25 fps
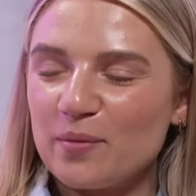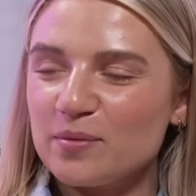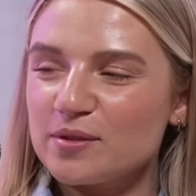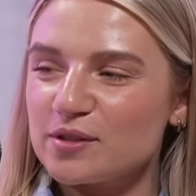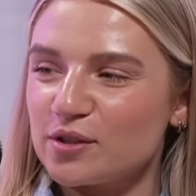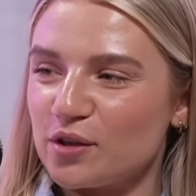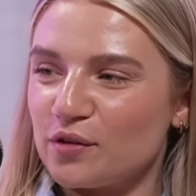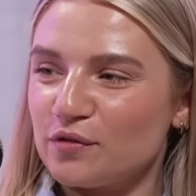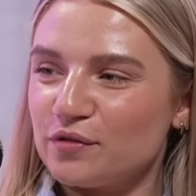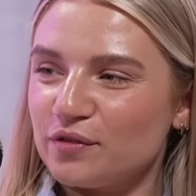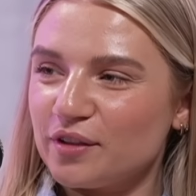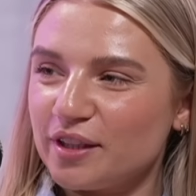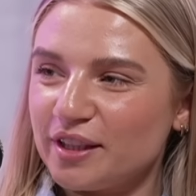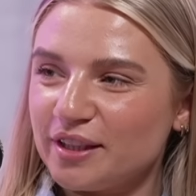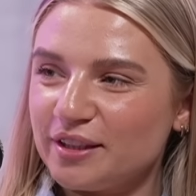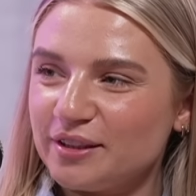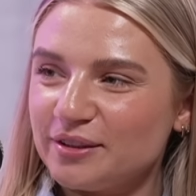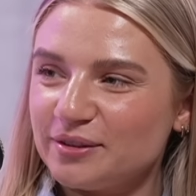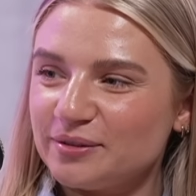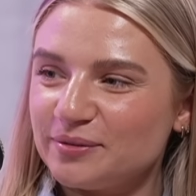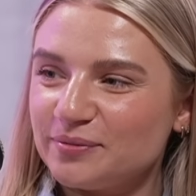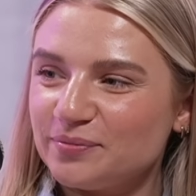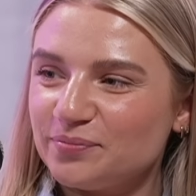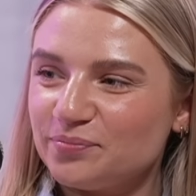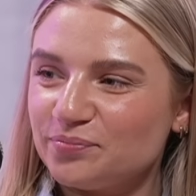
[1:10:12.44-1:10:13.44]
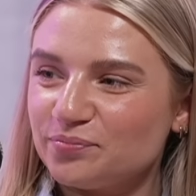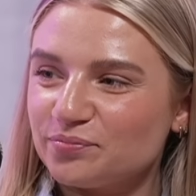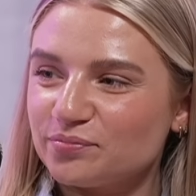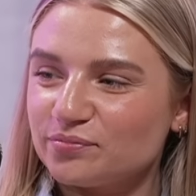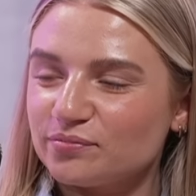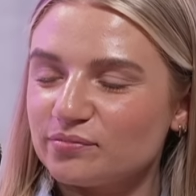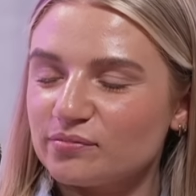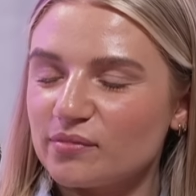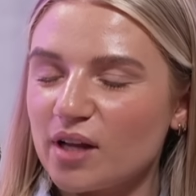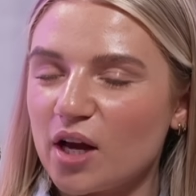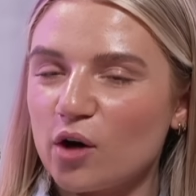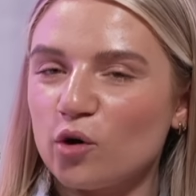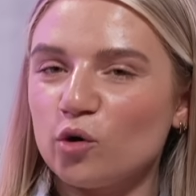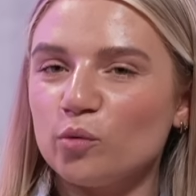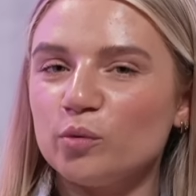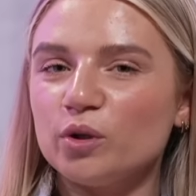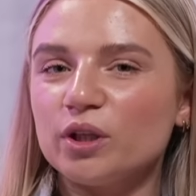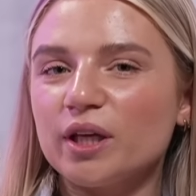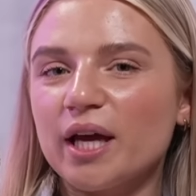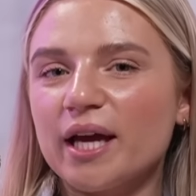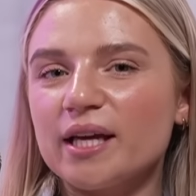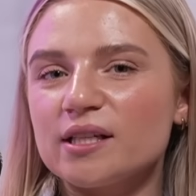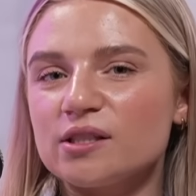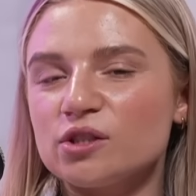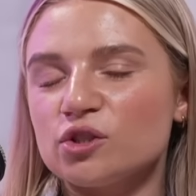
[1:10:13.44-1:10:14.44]
was lovely. That was great. I hope you
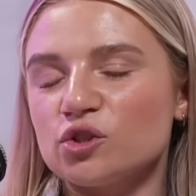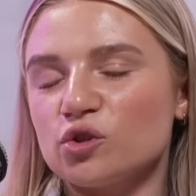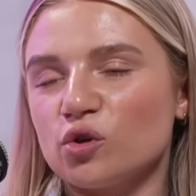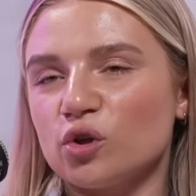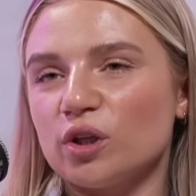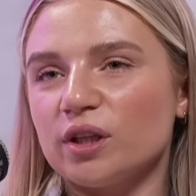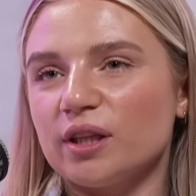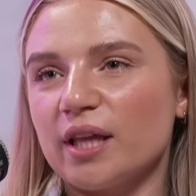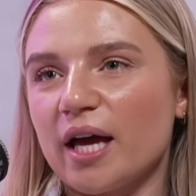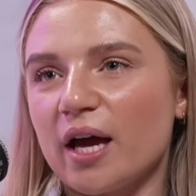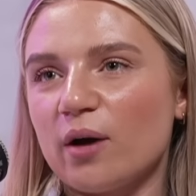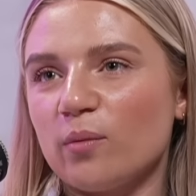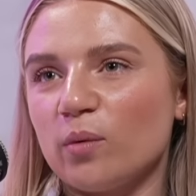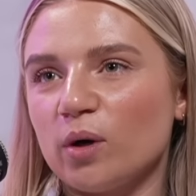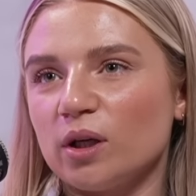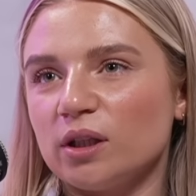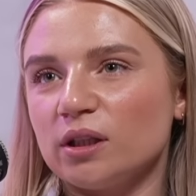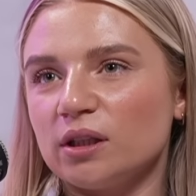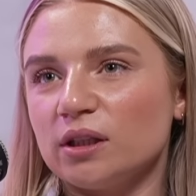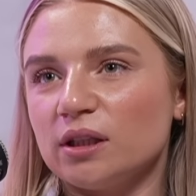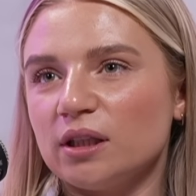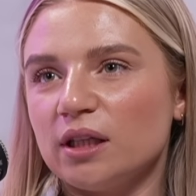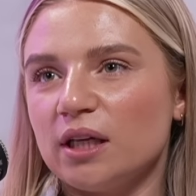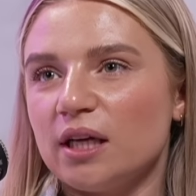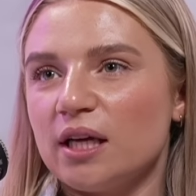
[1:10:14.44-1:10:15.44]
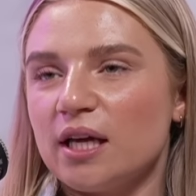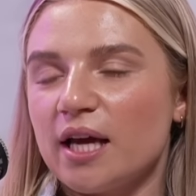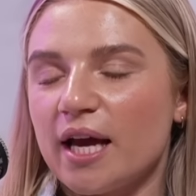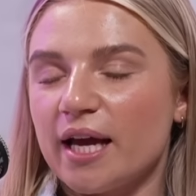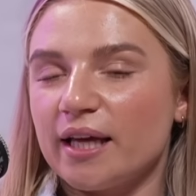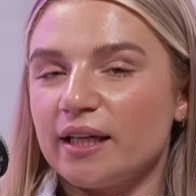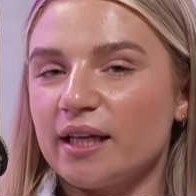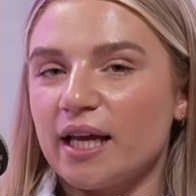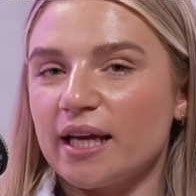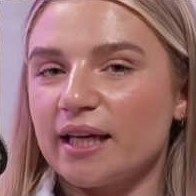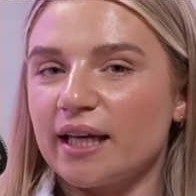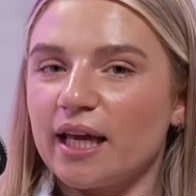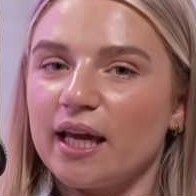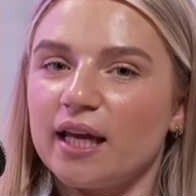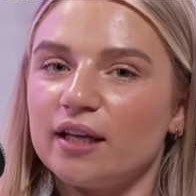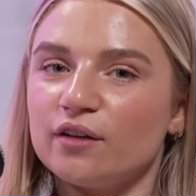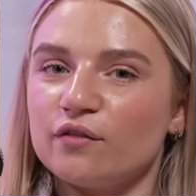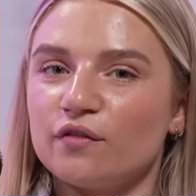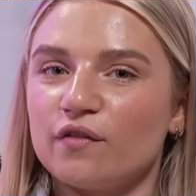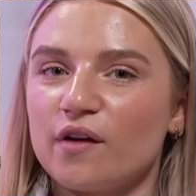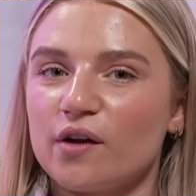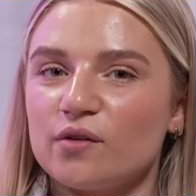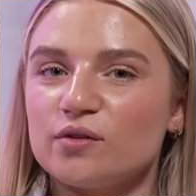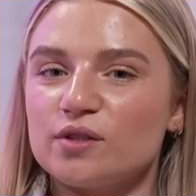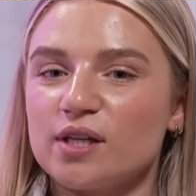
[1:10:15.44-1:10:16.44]
guys enjoyed that one and again
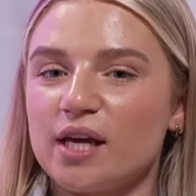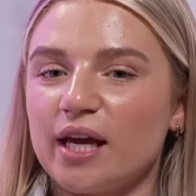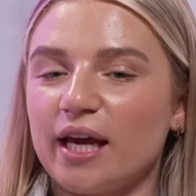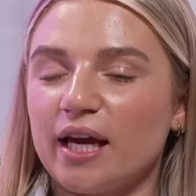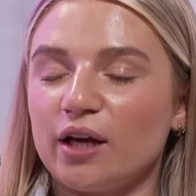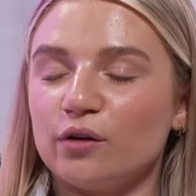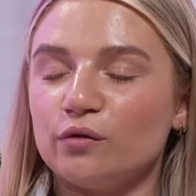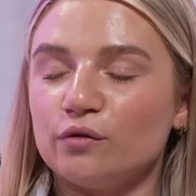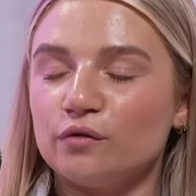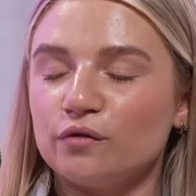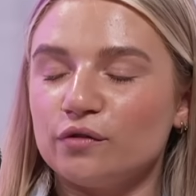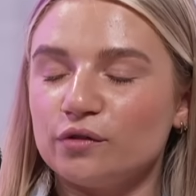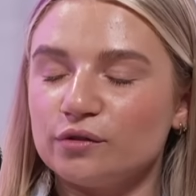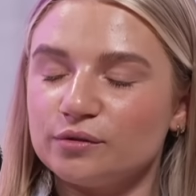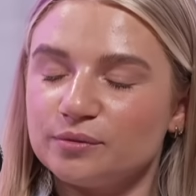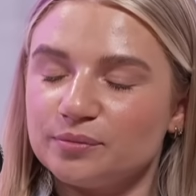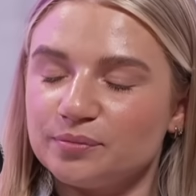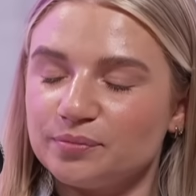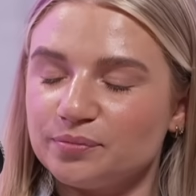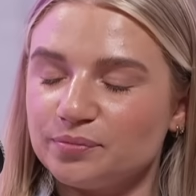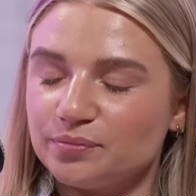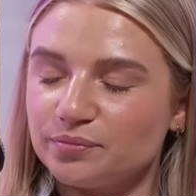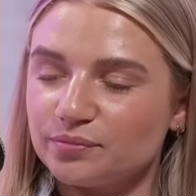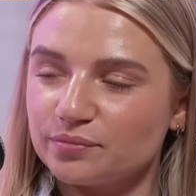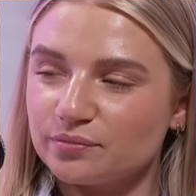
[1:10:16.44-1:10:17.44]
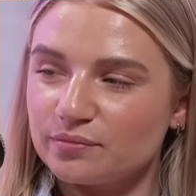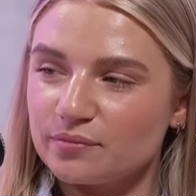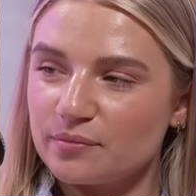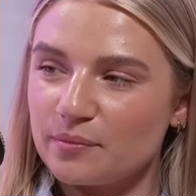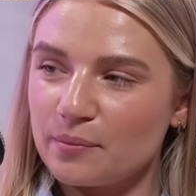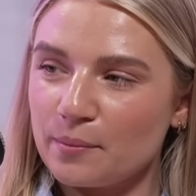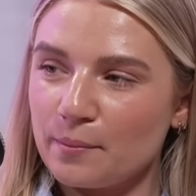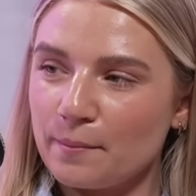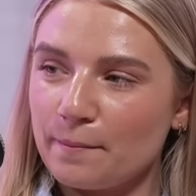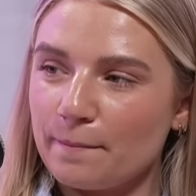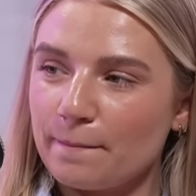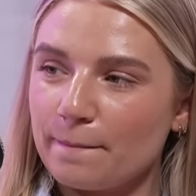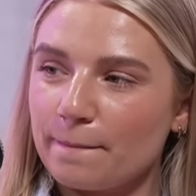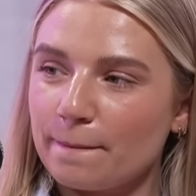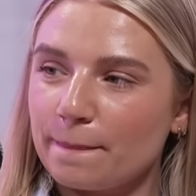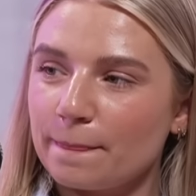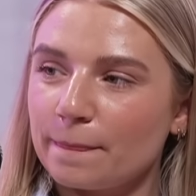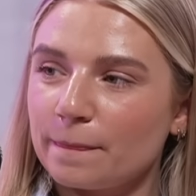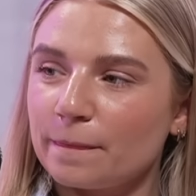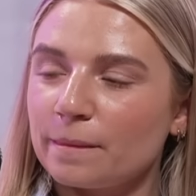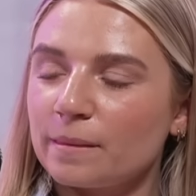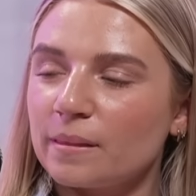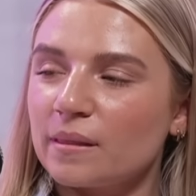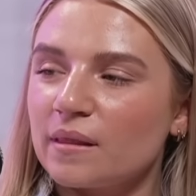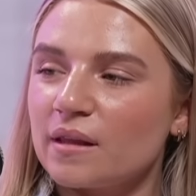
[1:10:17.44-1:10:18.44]
found it helpful. An extra long one for you before
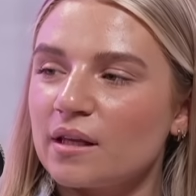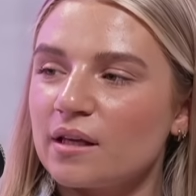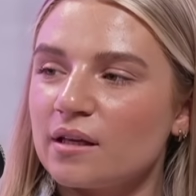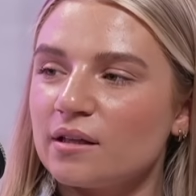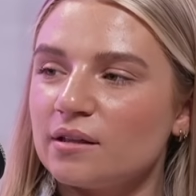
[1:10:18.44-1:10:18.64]
we leave you